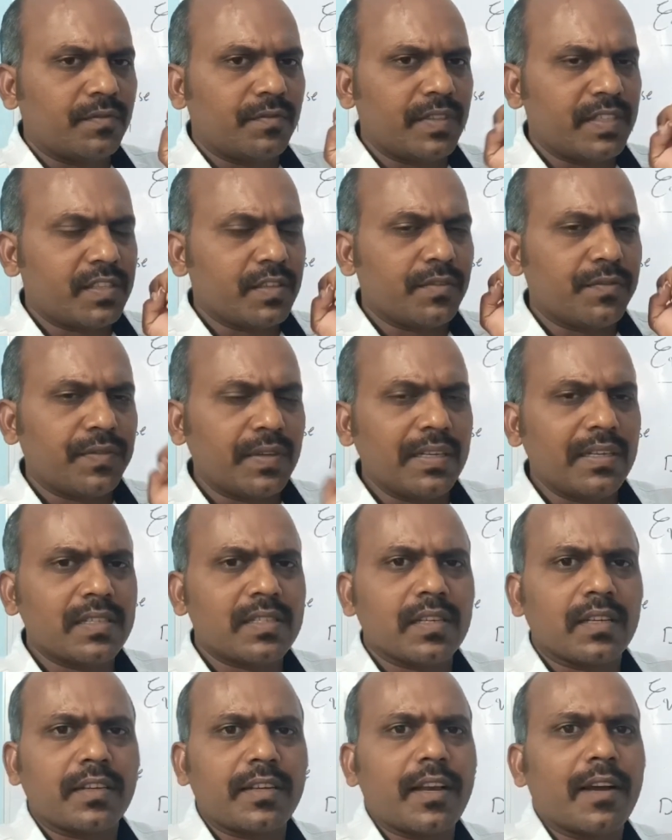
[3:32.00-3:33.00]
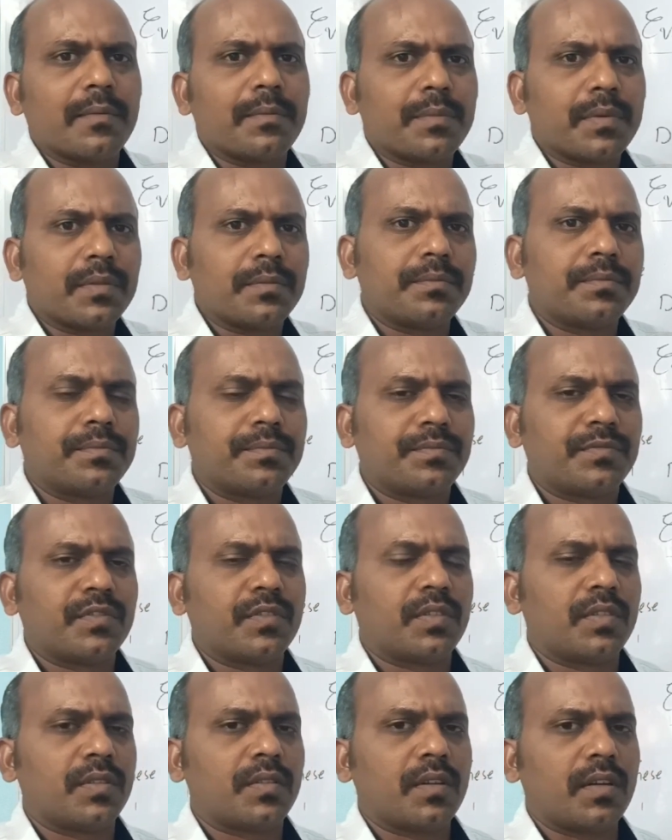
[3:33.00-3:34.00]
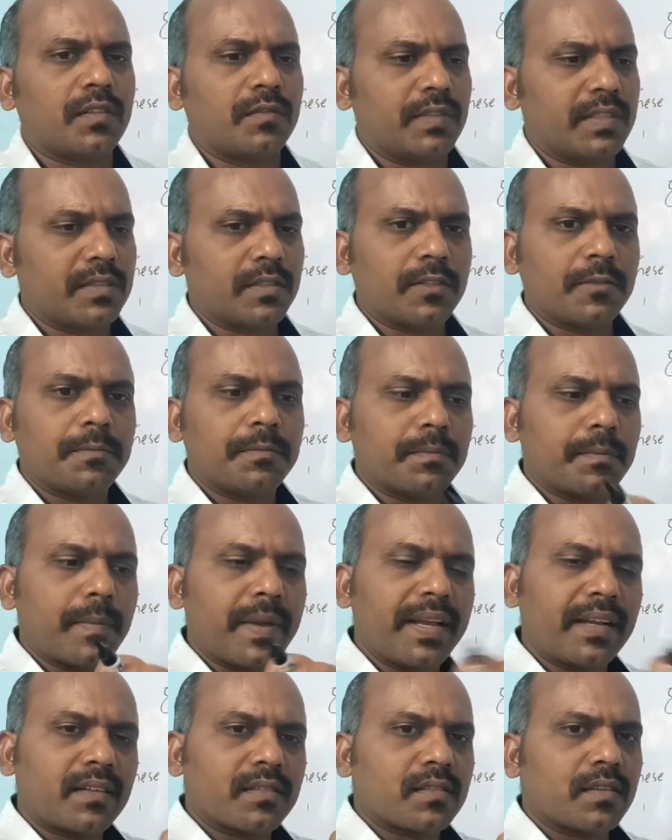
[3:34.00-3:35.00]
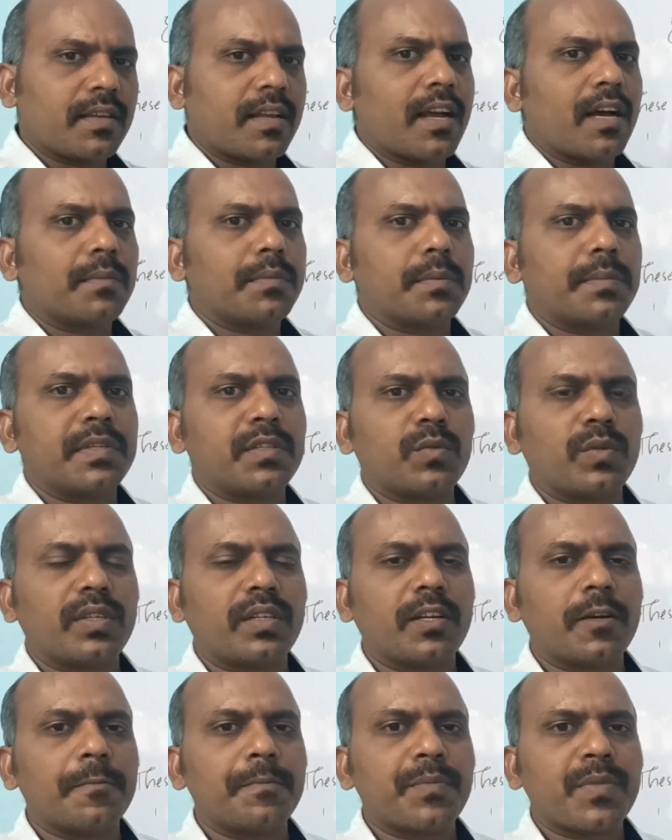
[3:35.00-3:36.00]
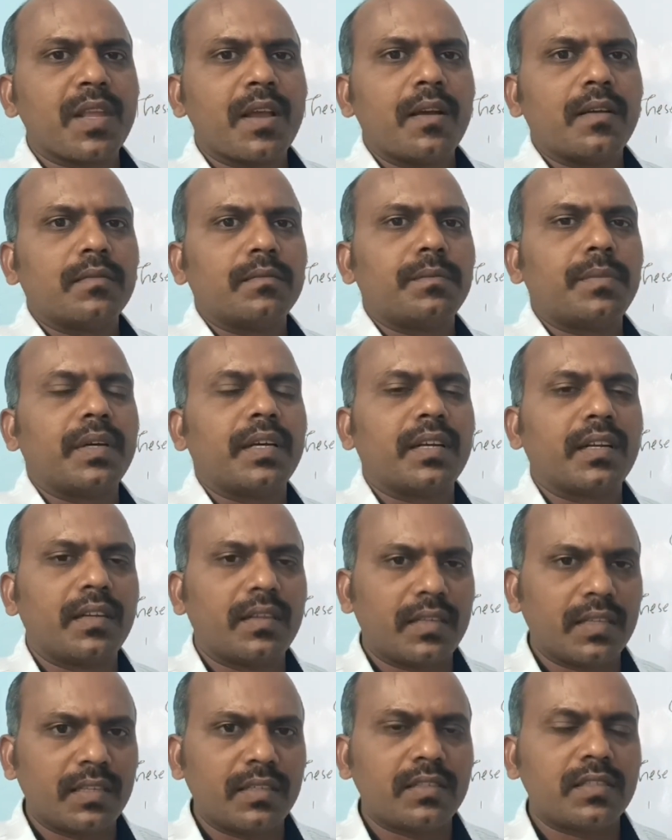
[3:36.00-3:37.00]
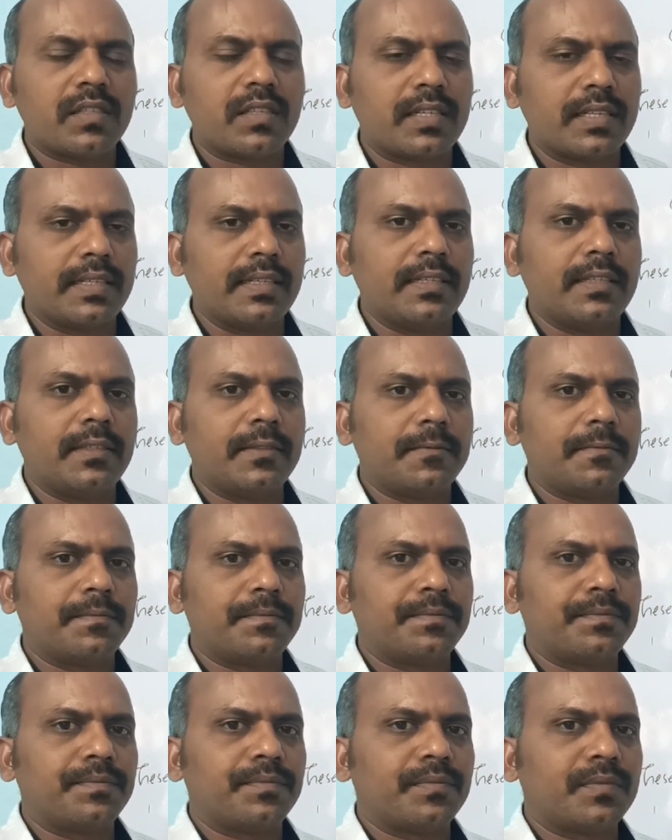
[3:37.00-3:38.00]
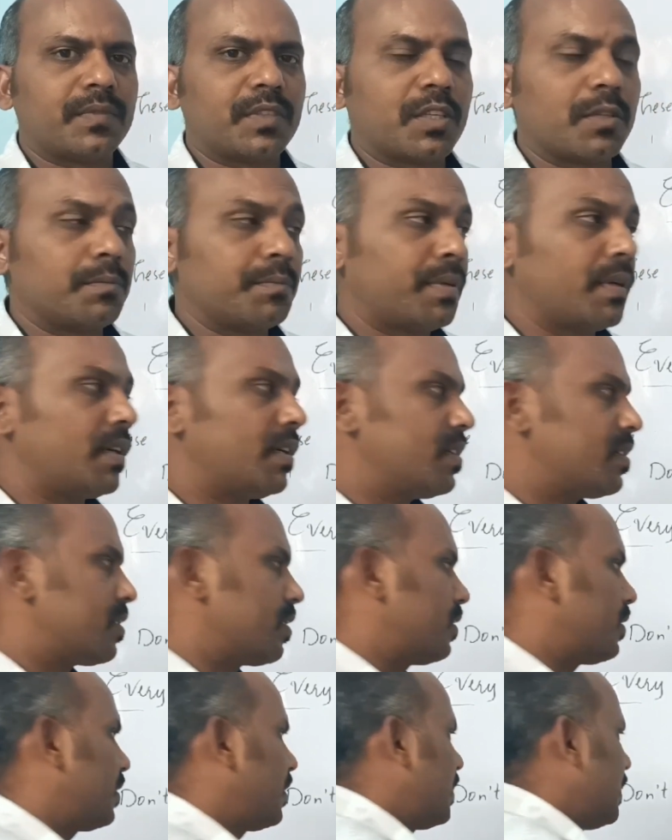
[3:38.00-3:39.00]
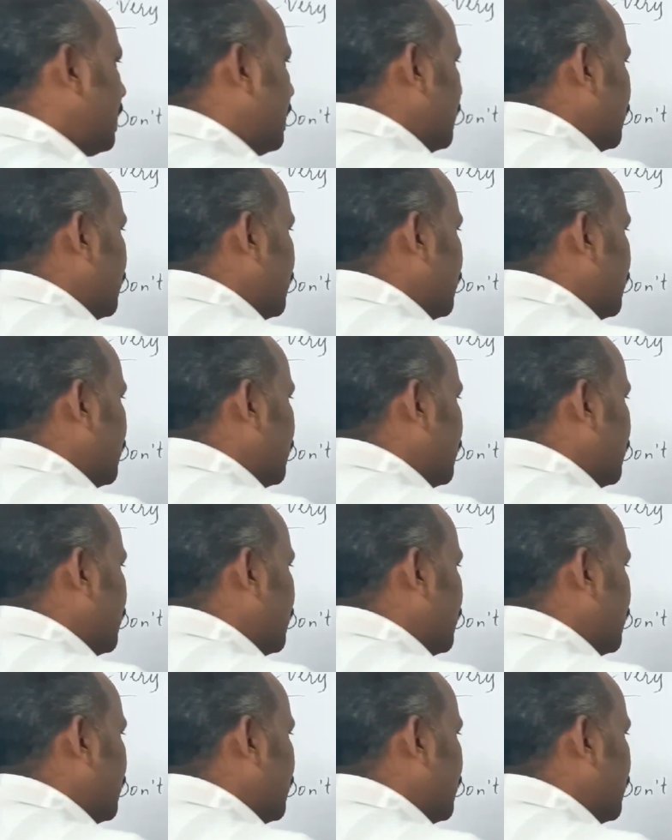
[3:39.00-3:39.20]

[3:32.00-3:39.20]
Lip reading: which fills a gap, which makes a gap between a parent and kid. Comparison